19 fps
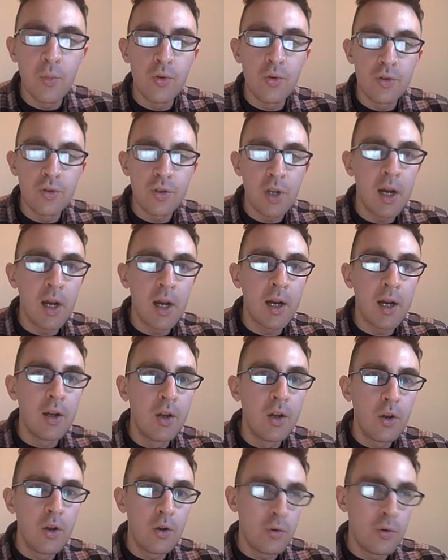
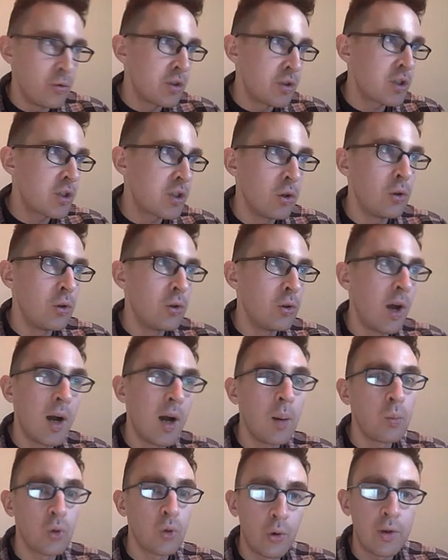who's still
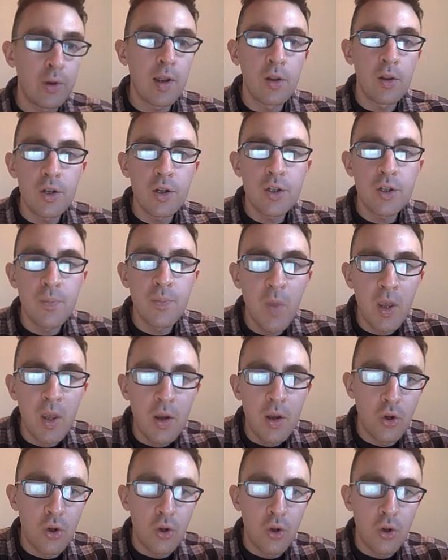learning English.
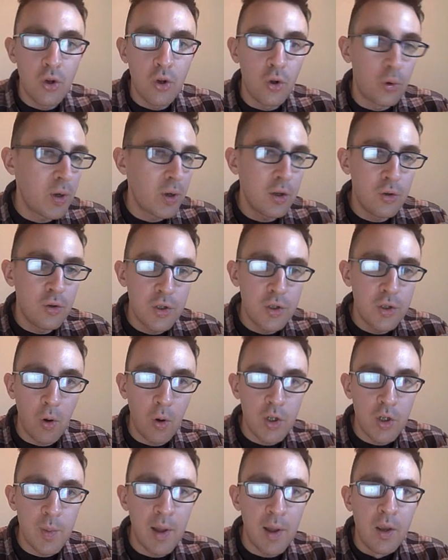So don't get too
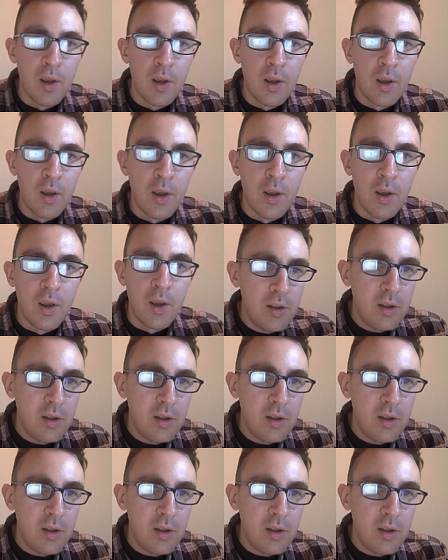discouraged about that.